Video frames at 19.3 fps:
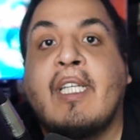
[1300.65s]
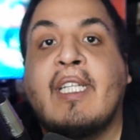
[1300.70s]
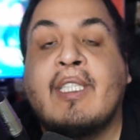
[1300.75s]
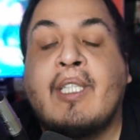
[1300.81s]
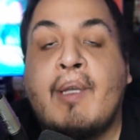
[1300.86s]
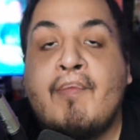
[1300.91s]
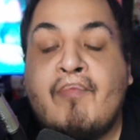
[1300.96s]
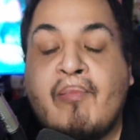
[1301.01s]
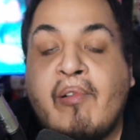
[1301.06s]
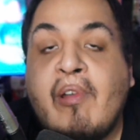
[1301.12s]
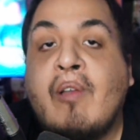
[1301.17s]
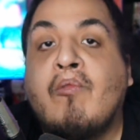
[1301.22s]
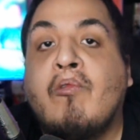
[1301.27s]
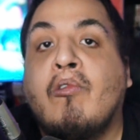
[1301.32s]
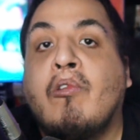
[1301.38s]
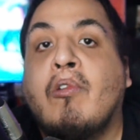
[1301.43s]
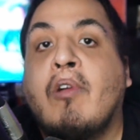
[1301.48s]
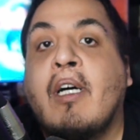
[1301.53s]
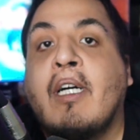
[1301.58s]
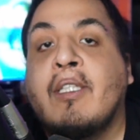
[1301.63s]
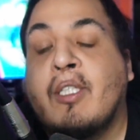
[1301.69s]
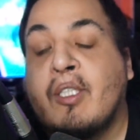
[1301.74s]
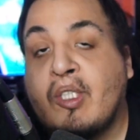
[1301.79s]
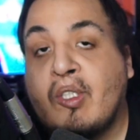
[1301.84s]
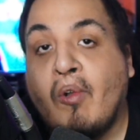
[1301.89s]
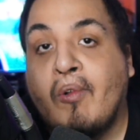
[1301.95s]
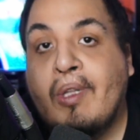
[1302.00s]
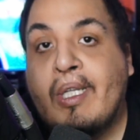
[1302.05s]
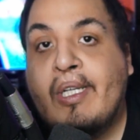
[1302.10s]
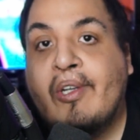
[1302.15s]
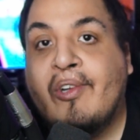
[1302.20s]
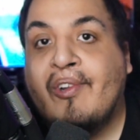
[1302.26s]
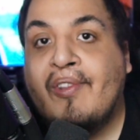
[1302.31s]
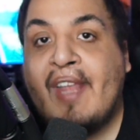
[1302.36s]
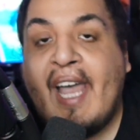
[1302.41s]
is a prequel to Soul Eater.